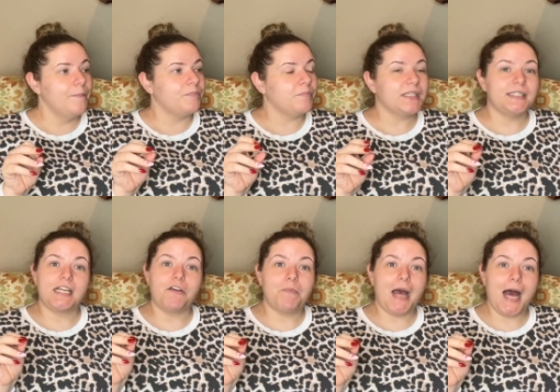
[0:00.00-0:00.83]
But
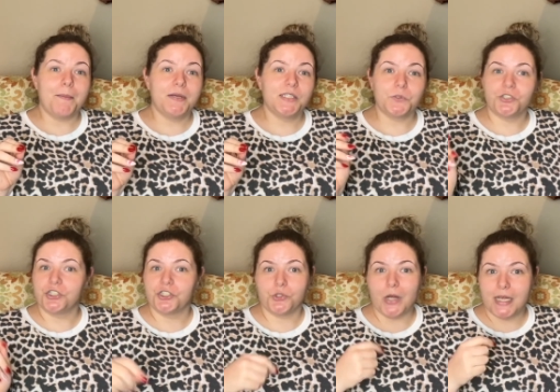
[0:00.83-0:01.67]
Steph Pappas where she
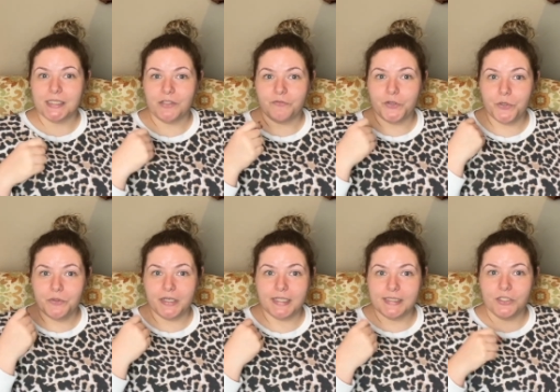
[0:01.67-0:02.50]
just tries the food
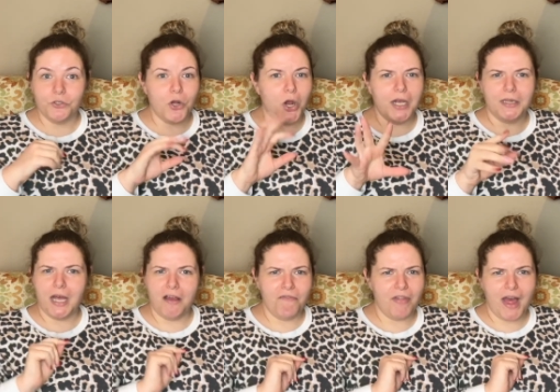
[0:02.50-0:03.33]
and eats in her car. I
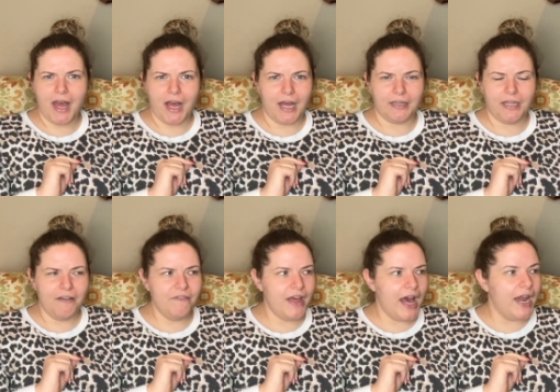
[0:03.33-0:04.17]
love that.
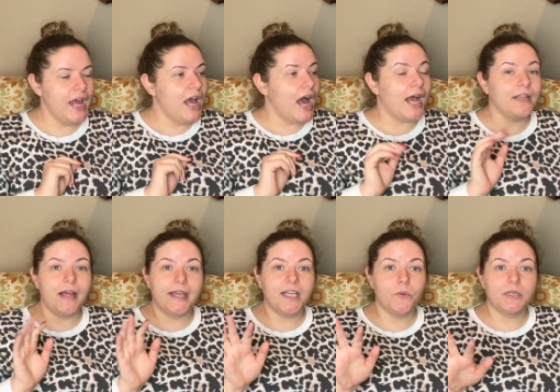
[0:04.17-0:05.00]
Love that. I
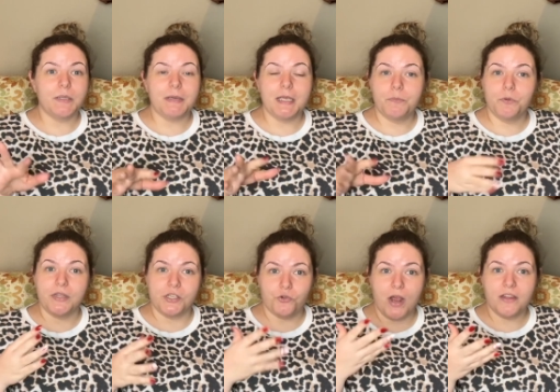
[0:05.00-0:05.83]
like it when the people
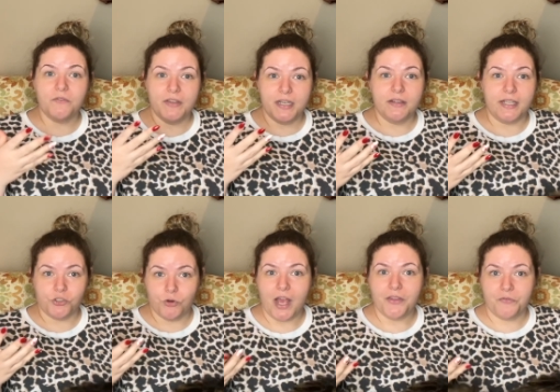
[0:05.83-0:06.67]
that try the they
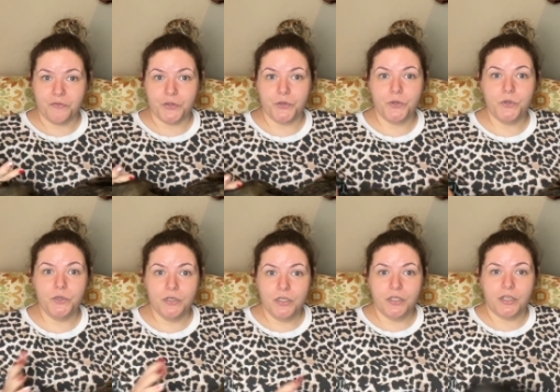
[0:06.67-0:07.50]
try the food.
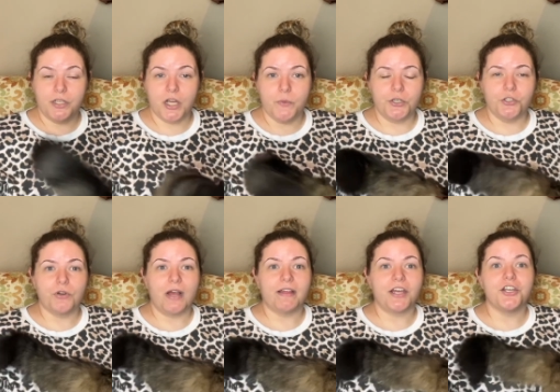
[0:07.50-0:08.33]
You know, when you
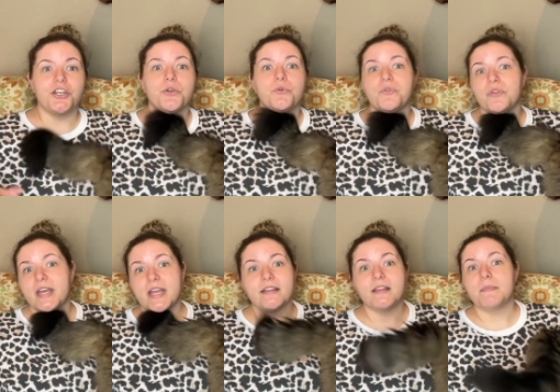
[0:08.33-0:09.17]
try like a new
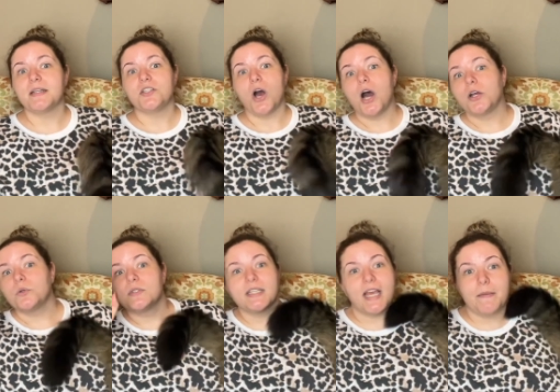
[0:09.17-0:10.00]
thing that
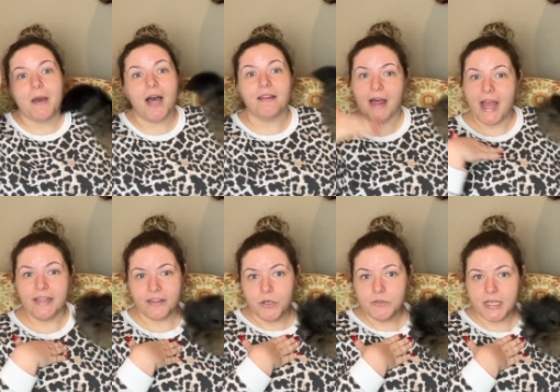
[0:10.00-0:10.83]
McDonald's came out. I like
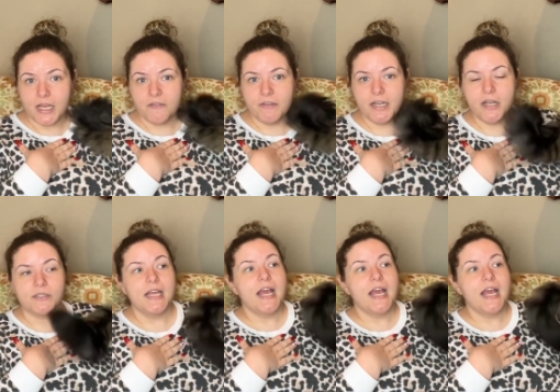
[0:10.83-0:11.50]
those kind of videos.